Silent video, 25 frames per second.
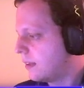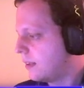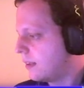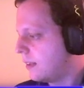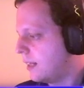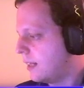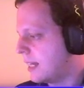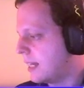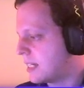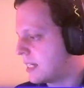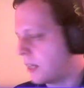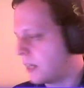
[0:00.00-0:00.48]

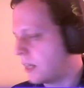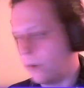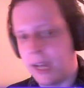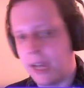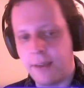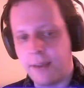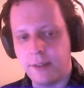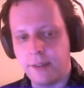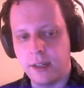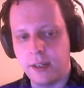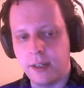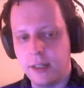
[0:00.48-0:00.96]
Let's see, we
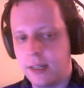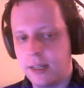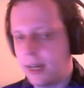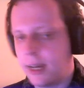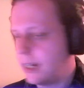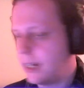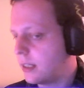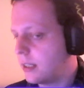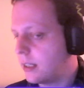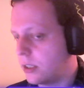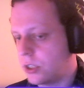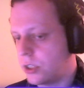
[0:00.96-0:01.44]
have a
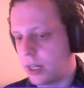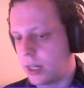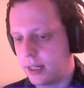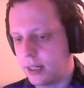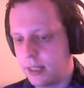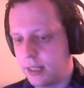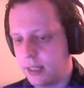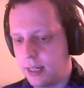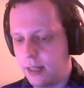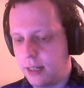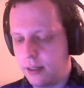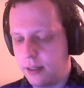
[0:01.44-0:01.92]
knight, a junk
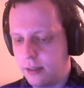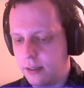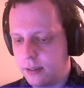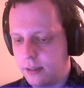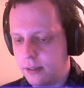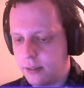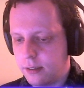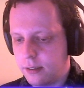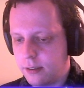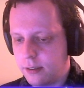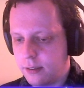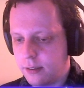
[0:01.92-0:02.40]
dealer.
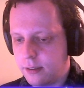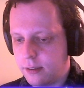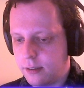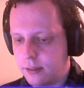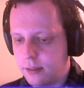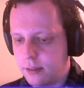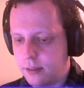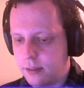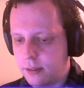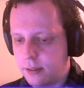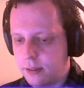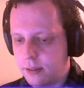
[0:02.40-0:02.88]

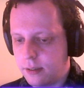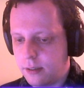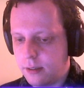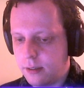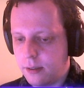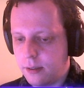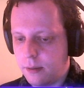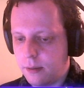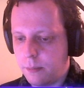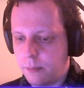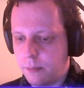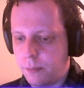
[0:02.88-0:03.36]

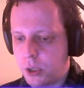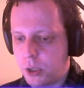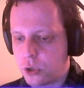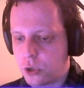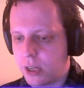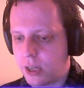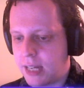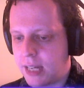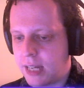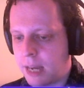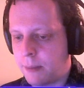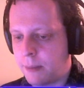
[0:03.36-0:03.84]

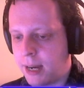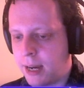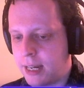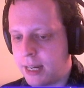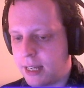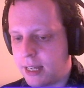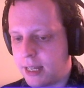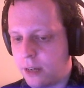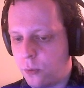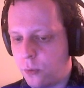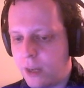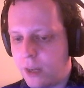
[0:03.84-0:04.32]
Arbitrary name
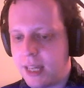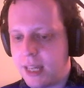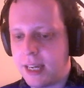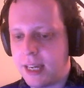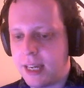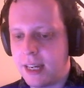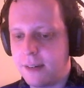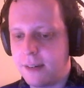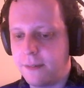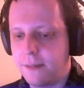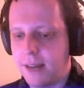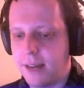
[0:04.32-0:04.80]
idea. We
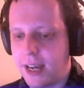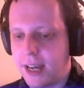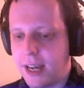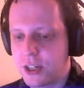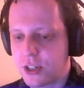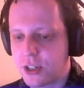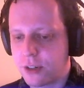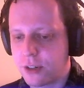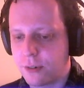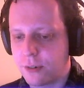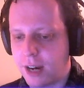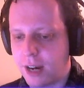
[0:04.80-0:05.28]
Eat
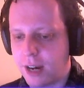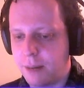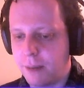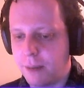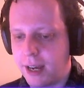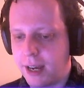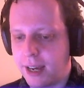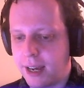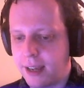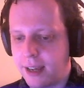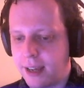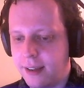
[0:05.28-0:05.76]
Flesh, ran
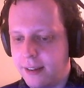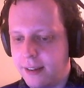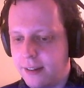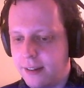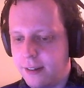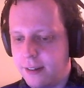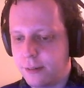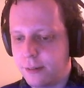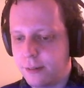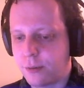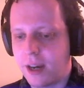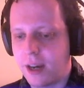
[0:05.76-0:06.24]
by
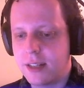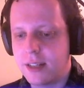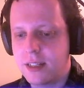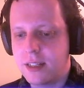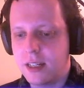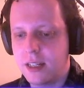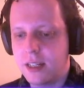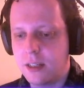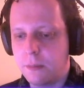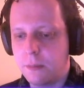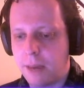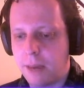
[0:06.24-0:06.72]

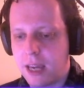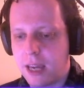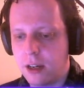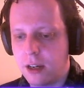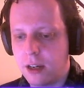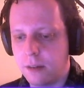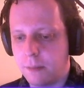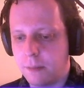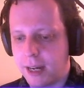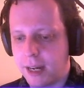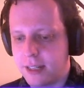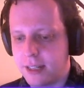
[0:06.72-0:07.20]
Francis
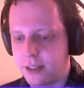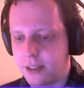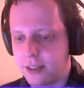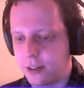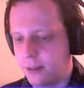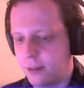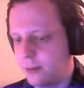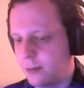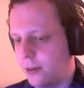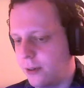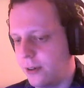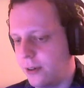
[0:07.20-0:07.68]
Baconmeister,
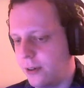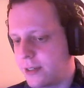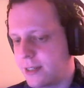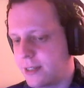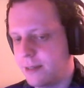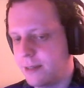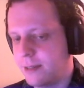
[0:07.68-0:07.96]
of course.